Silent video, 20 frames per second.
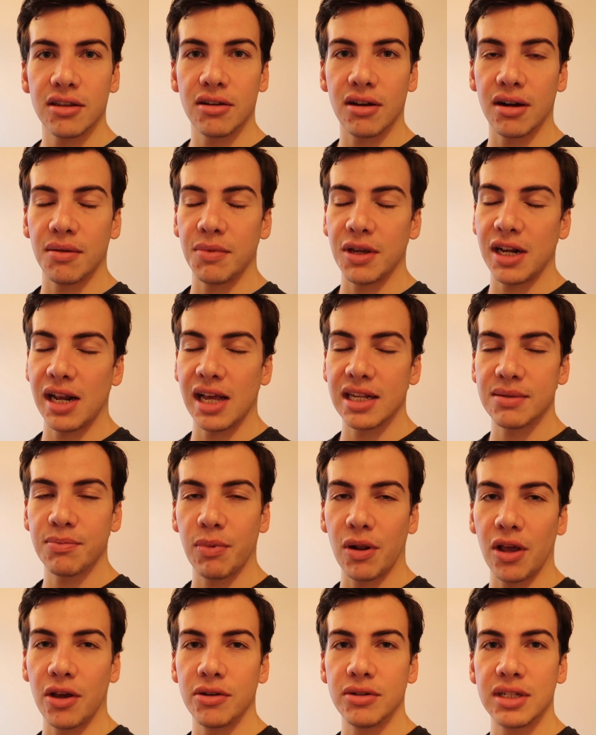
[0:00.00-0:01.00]
You're going to be less
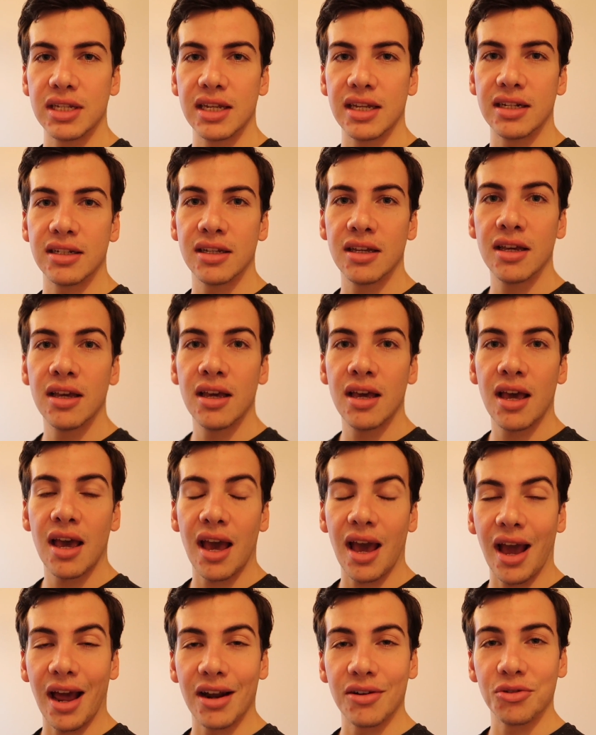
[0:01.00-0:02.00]
bloated
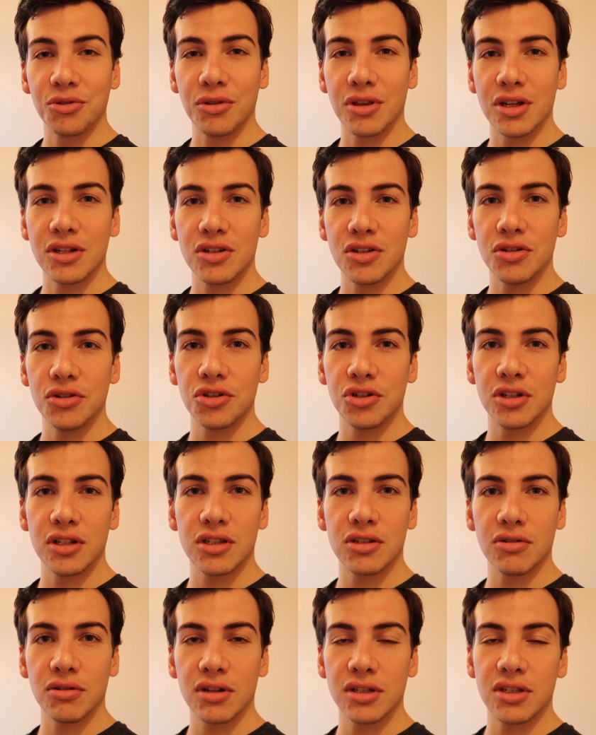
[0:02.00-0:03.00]
and all those
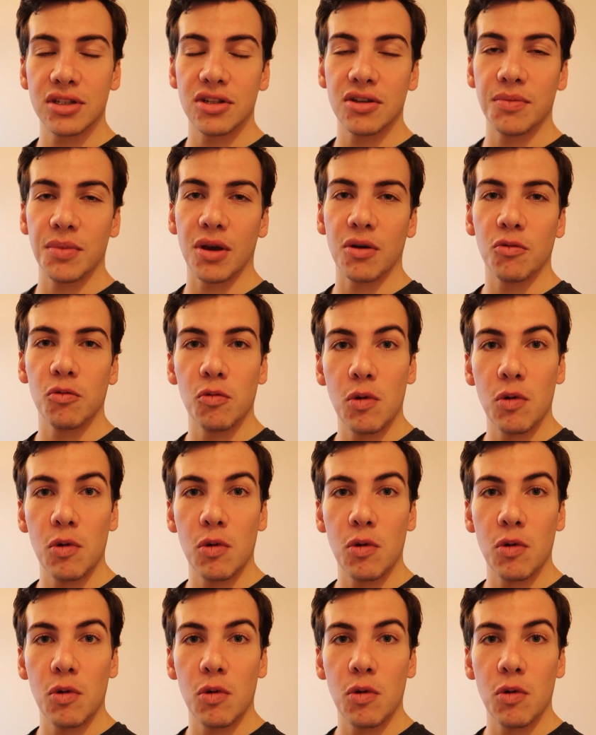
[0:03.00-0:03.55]
nutrients you're consuming